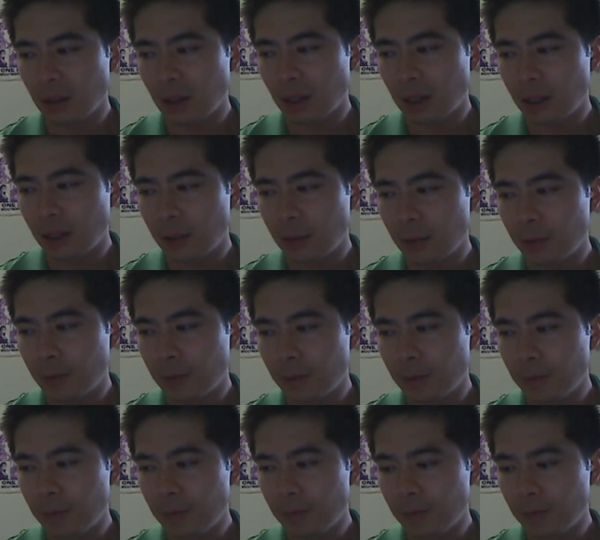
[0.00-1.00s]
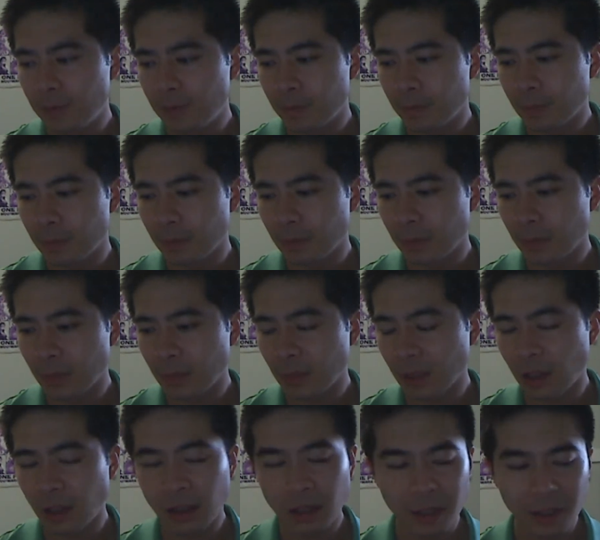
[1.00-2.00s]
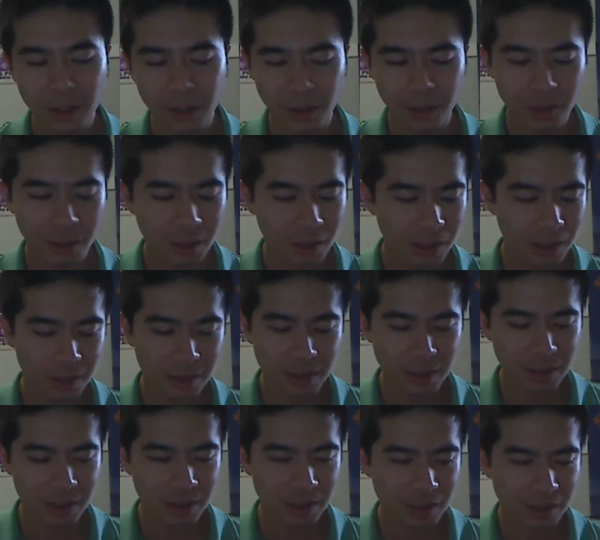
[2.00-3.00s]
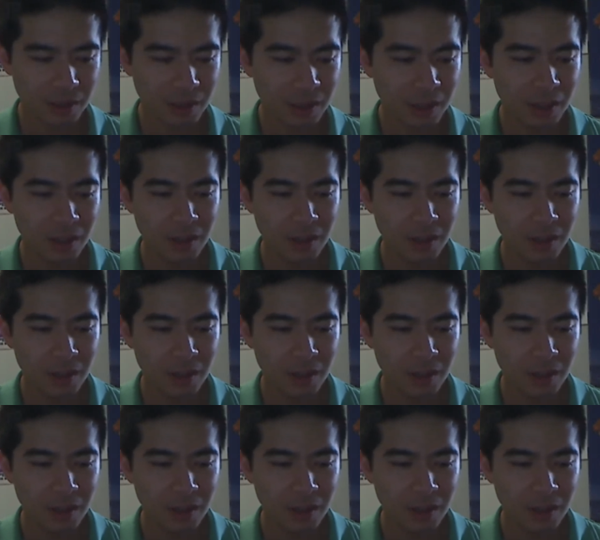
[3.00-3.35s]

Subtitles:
I like her. I like Desi.